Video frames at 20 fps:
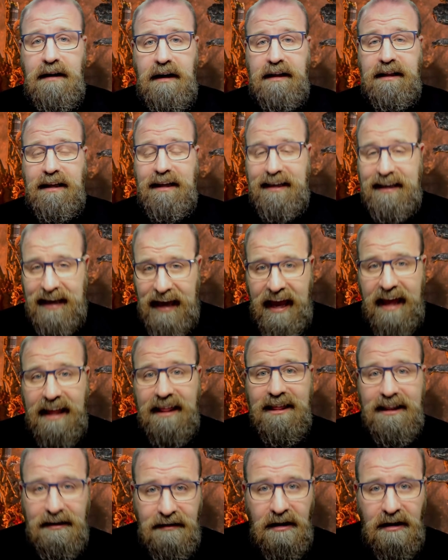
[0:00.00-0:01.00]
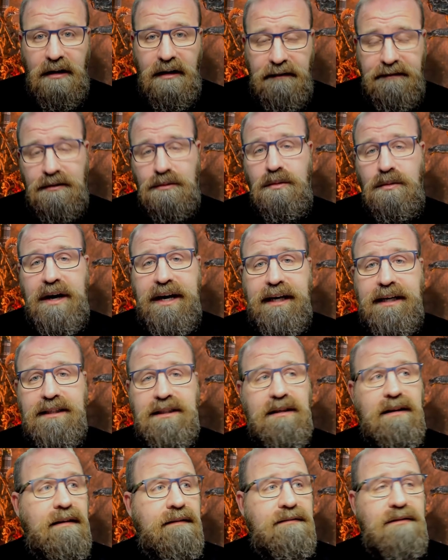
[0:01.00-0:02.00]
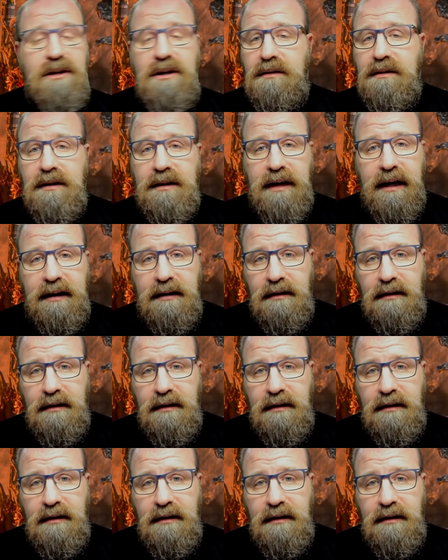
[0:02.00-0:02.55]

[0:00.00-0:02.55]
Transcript: And again, there are other ways of you can get